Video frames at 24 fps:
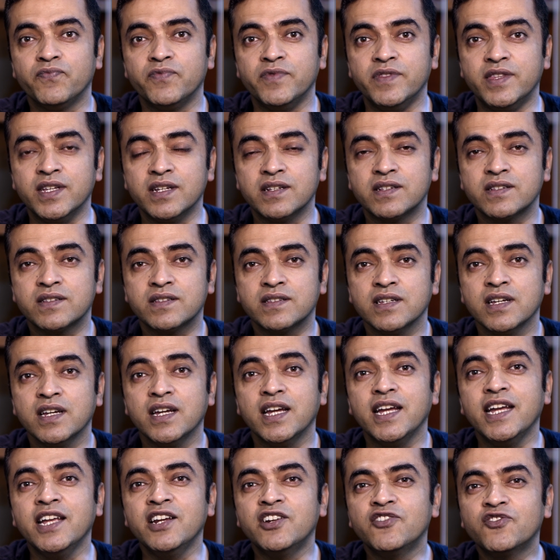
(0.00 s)
This
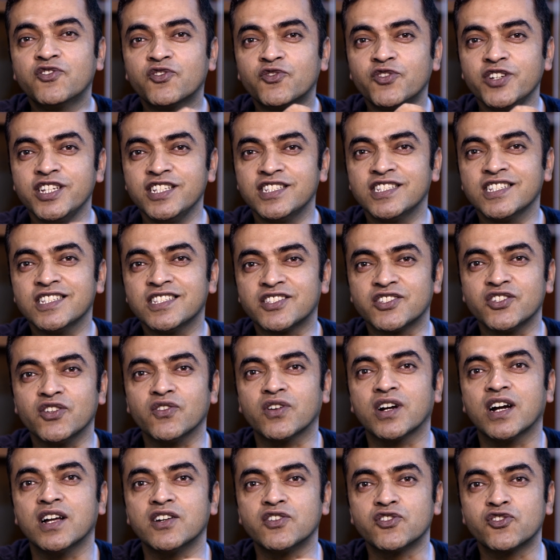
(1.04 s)
increases
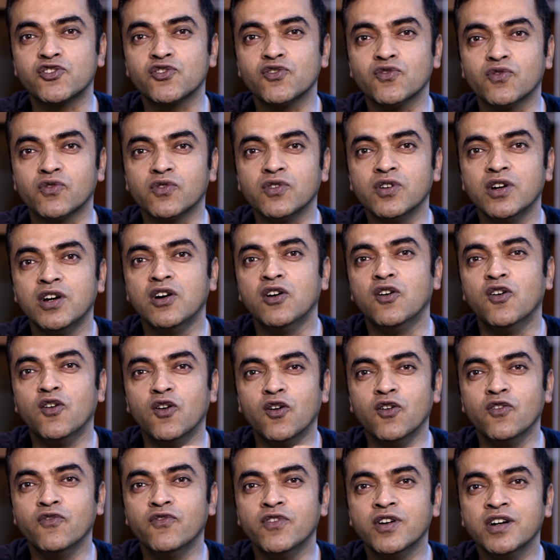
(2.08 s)
your control
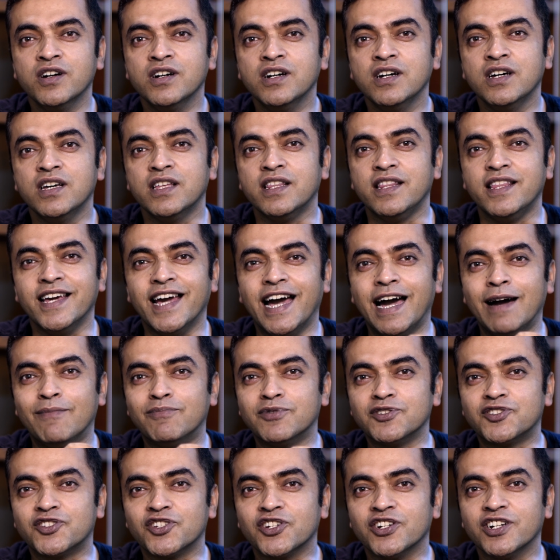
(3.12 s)
over the
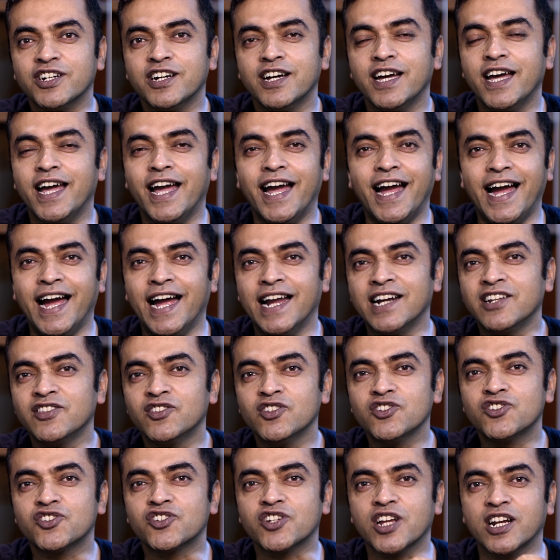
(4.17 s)
aperture and
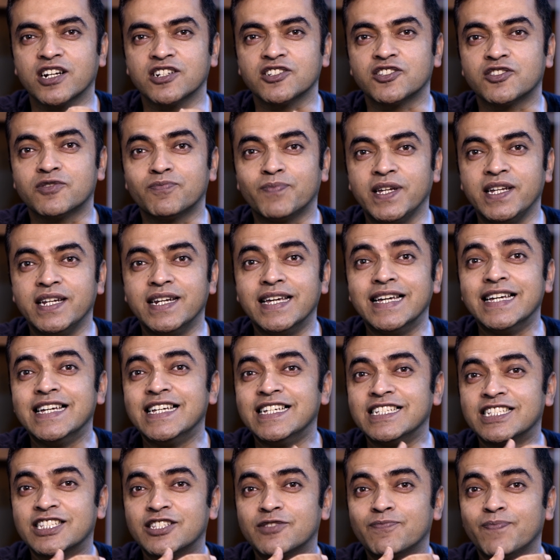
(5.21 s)
the shutter speed,
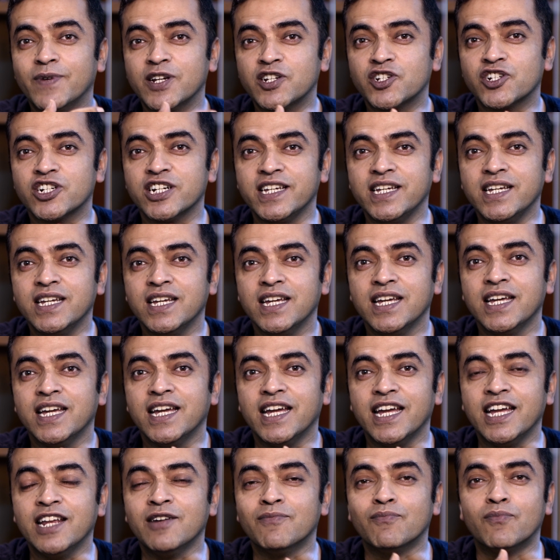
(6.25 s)
especially
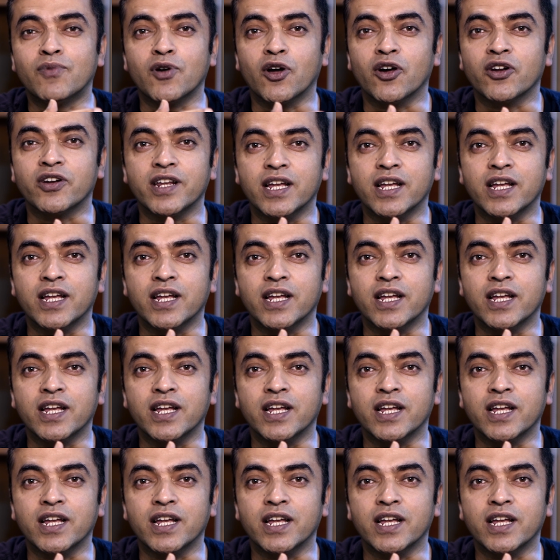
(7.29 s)
in broad